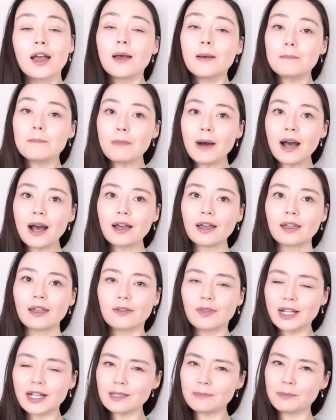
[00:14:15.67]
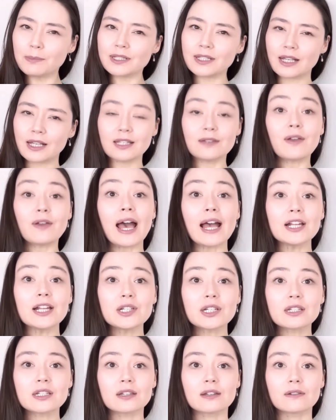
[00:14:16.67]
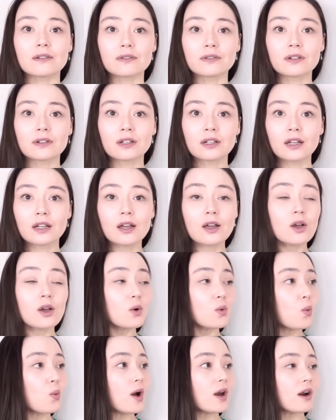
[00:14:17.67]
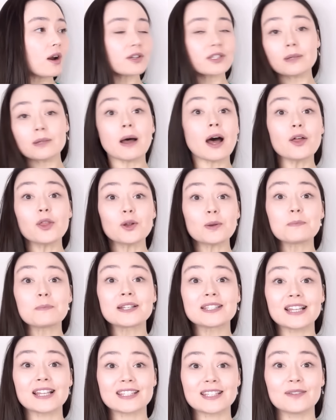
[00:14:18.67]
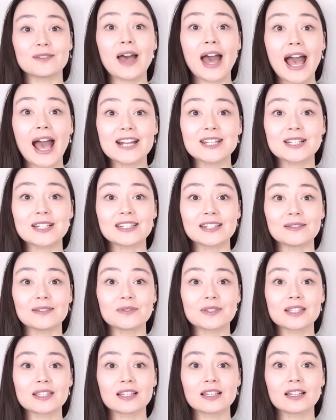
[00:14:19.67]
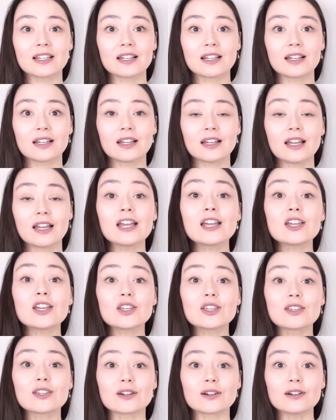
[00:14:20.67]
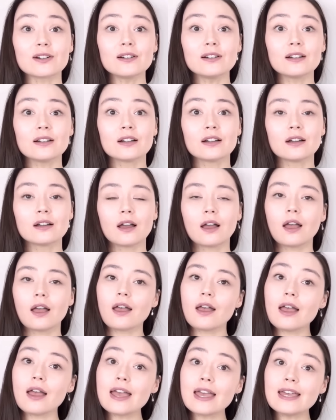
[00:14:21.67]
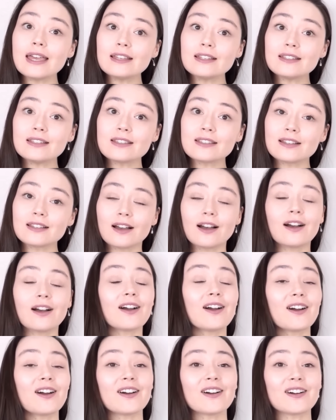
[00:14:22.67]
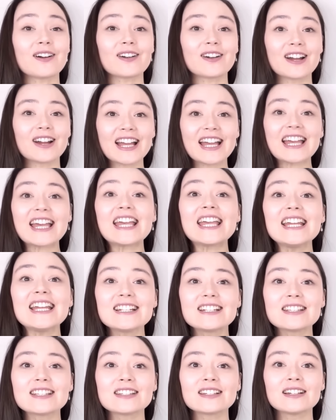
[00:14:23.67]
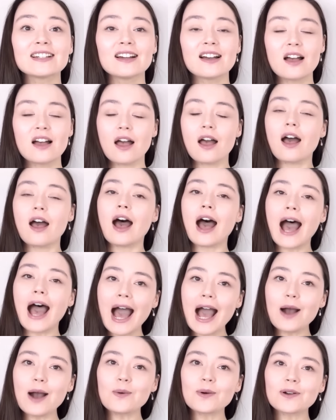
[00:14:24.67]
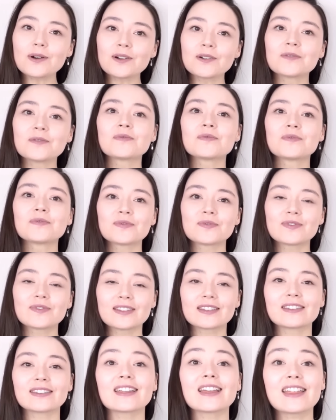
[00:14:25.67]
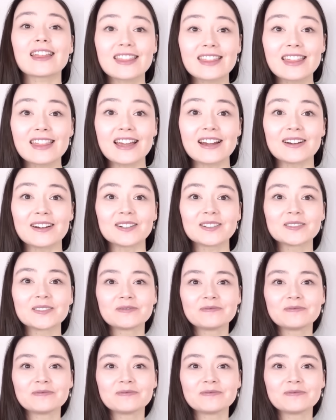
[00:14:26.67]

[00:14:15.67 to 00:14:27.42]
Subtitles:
My, that's a possessive adjective. What are some other possessive adjectives? Your, his, her, its, our, their.